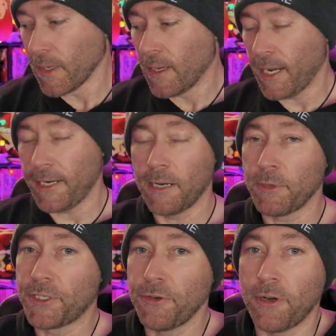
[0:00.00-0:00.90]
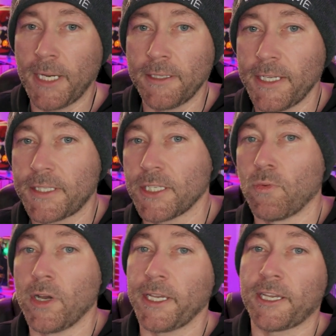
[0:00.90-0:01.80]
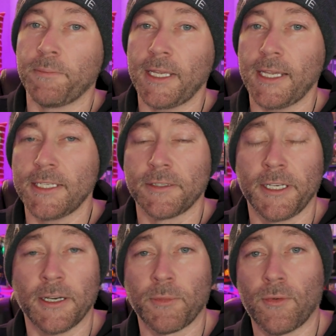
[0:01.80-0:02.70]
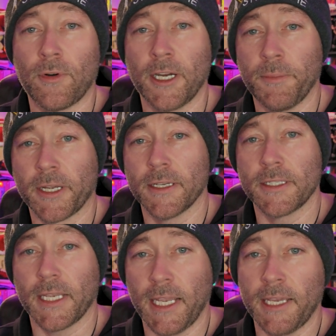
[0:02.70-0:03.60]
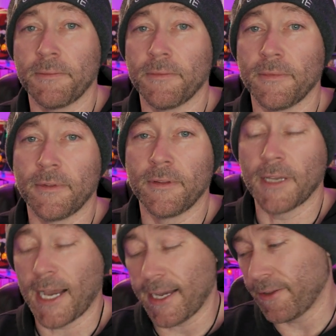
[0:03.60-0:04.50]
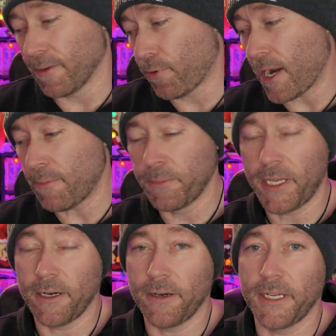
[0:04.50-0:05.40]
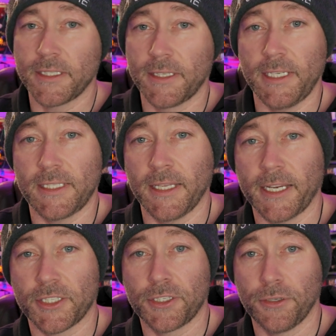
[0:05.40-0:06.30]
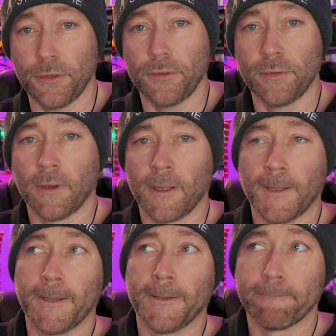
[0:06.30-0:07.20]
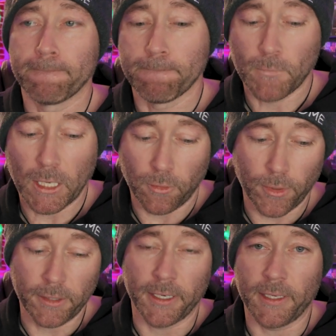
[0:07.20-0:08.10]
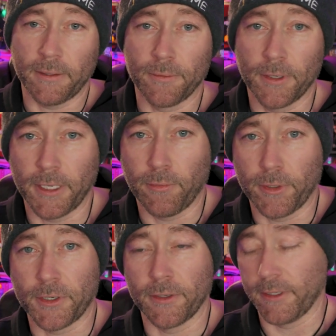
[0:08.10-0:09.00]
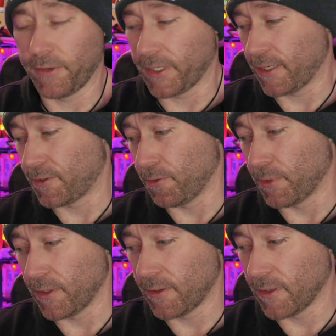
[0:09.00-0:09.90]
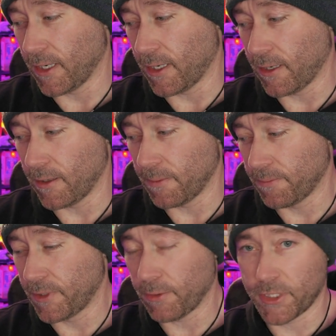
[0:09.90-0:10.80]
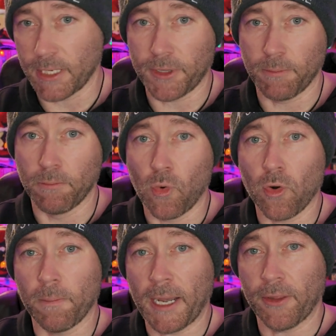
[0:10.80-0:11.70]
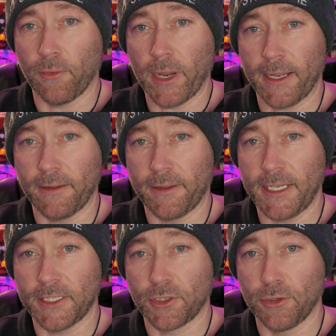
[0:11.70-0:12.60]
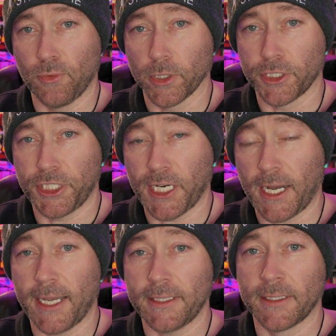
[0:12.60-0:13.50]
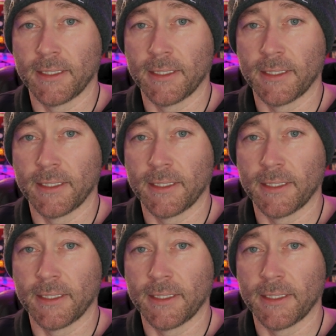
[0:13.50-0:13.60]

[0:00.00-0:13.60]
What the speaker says: And number 2 on my list is one that could be easily number 1 because the problem here is these next two, really Return of the Living Dead too, but there was something more about the way these two were shot